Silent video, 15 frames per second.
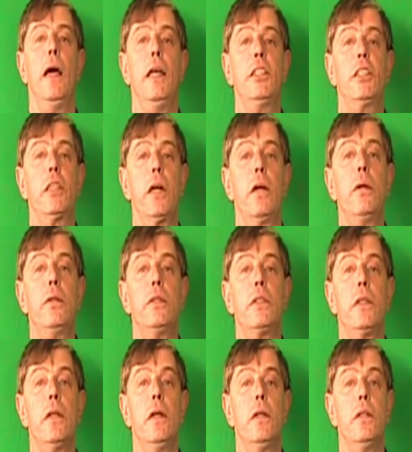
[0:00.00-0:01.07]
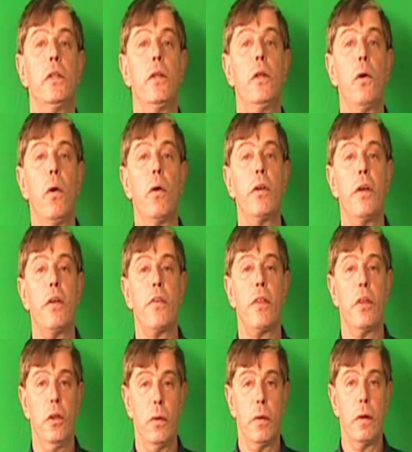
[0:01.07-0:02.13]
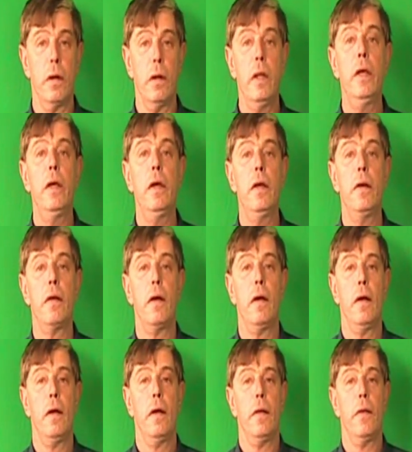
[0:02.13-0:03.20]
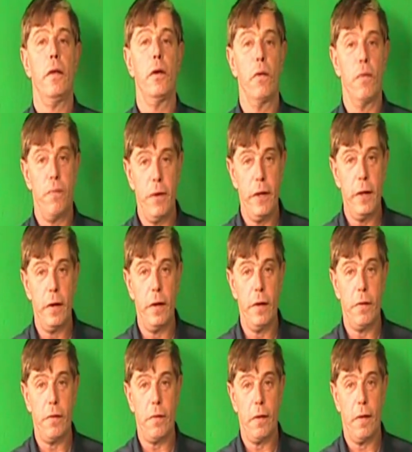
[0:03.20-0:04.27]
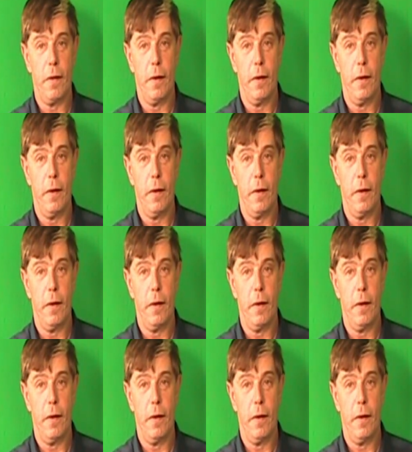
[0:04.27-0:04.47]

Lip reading: It shows to the audience that you can lead, that you're fearless,